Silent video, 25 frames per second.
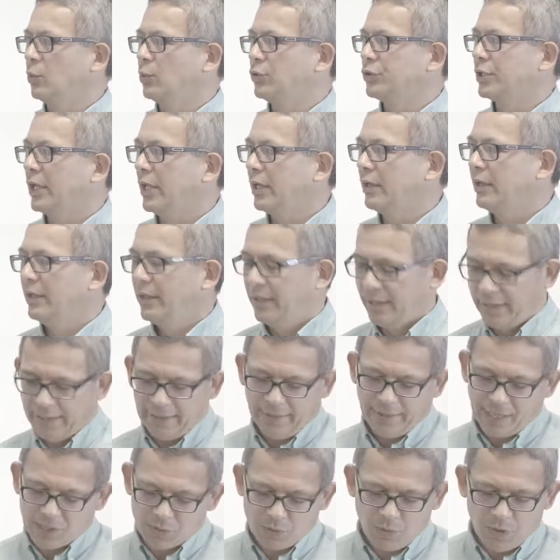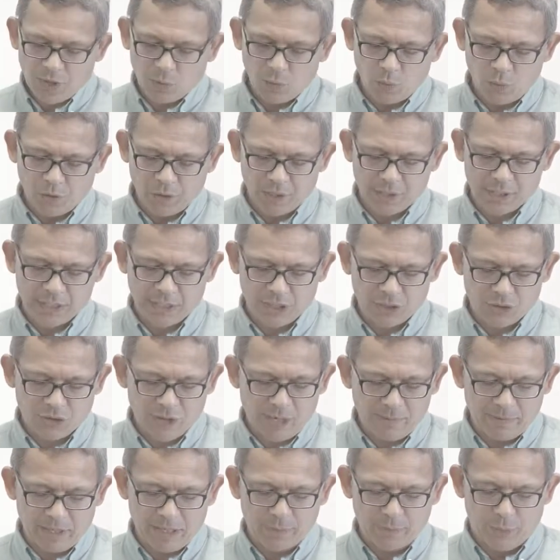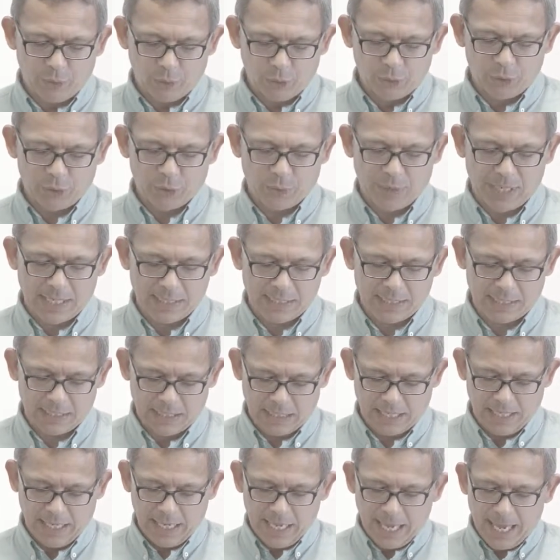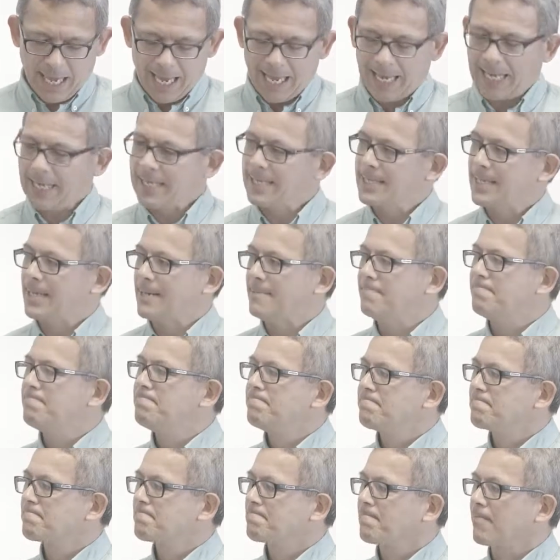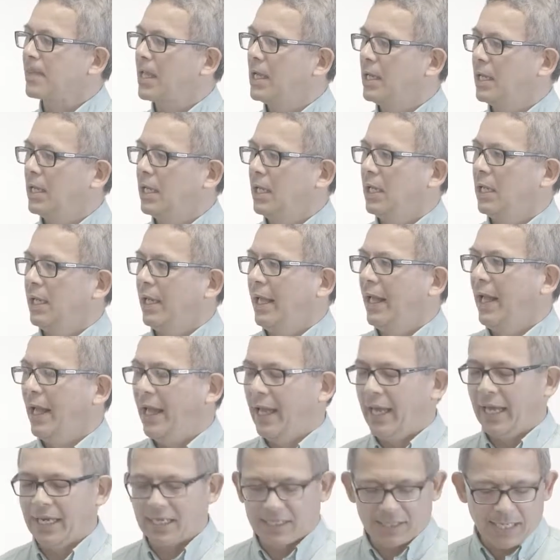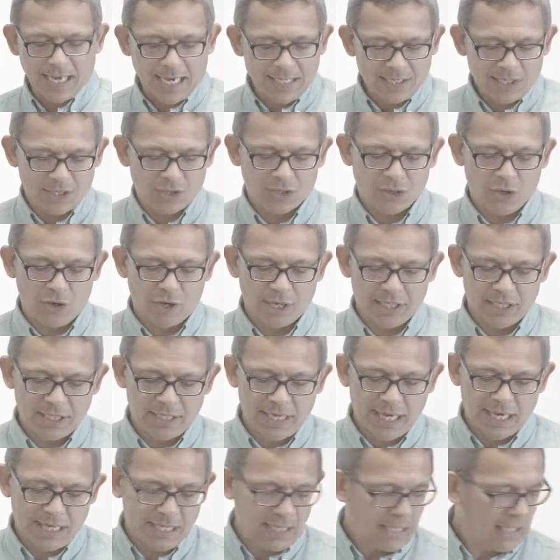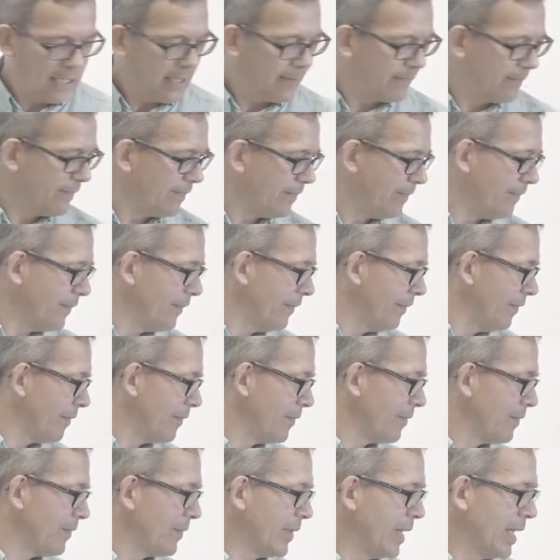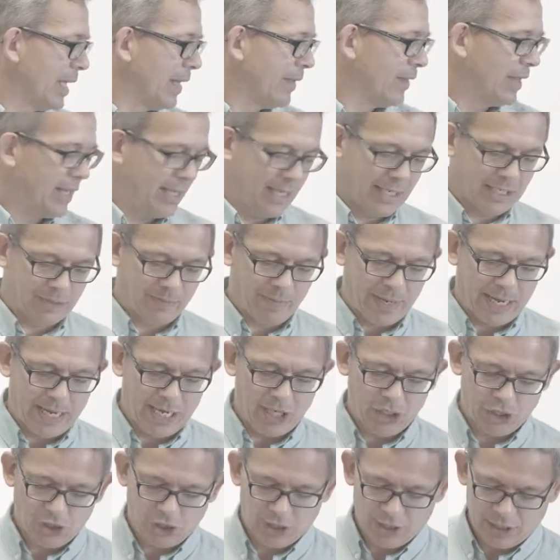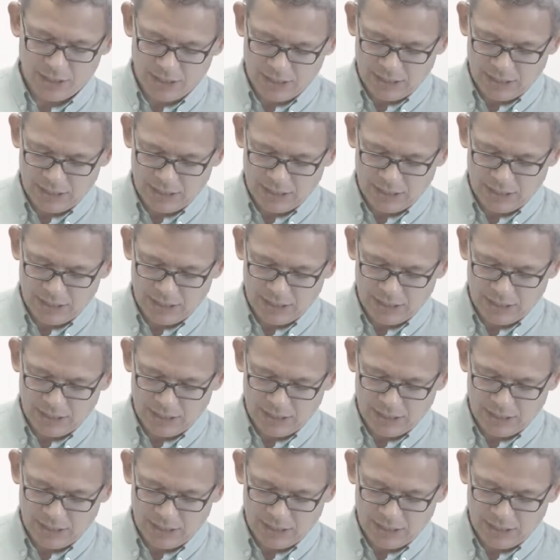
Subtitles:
So that's why water is extremely important to us, and it's us as kaitiaki, next page,